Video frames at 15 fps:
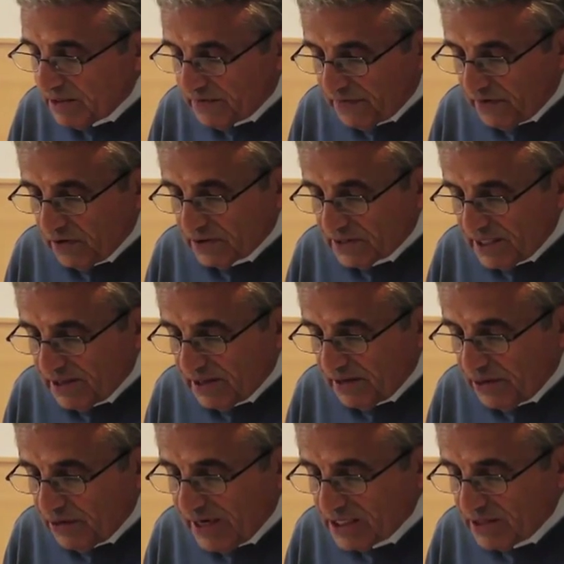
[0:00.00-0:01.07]
default and the
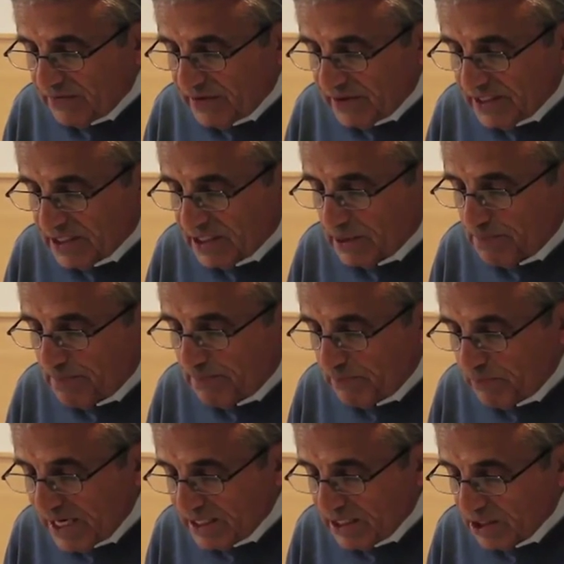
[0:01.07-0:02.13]
threat of it
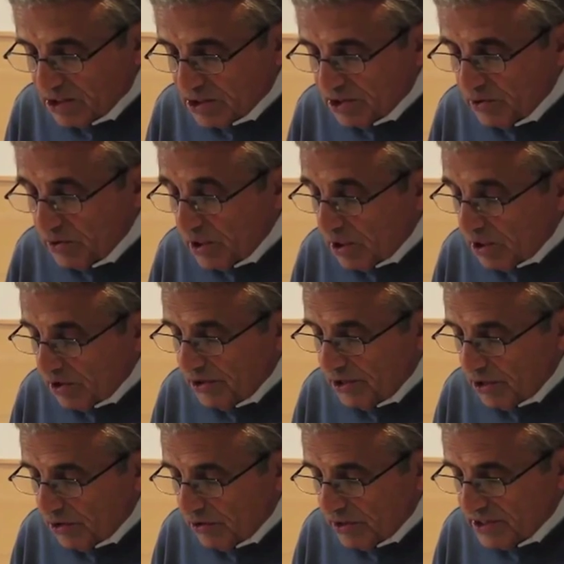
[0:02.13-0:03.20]
spreading to other
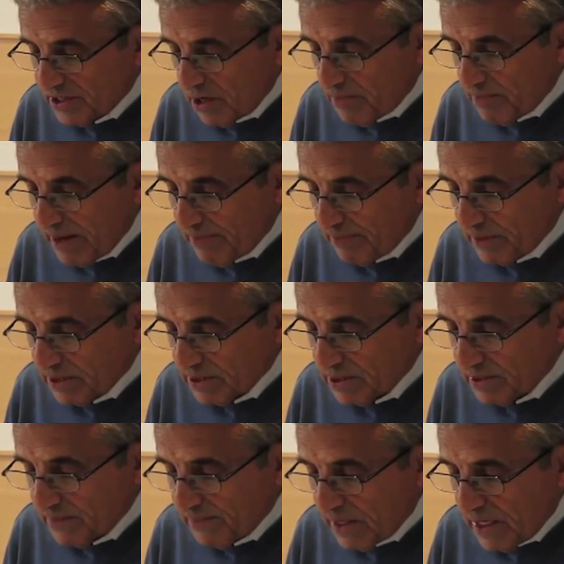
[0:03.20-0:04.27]
Eurozone members.